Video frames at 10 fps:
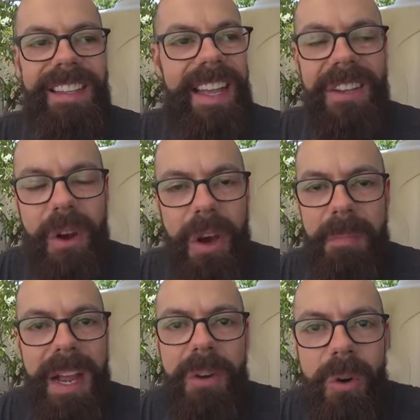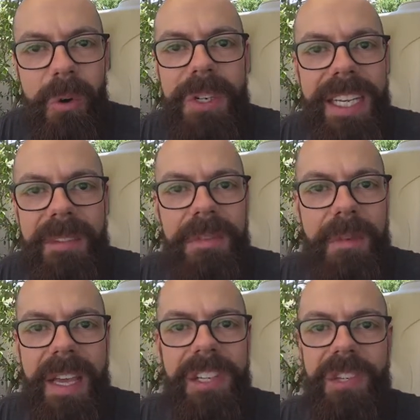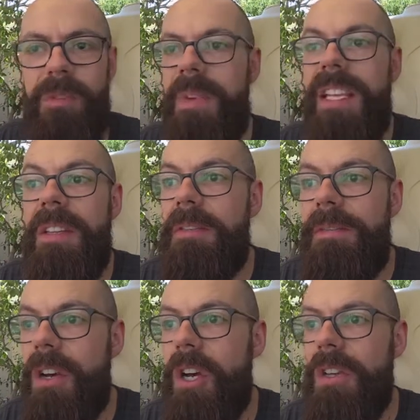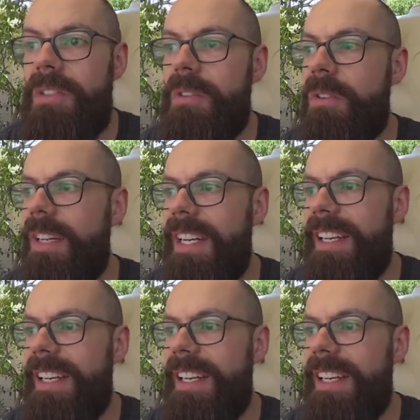they're not about hoarding information or being the first or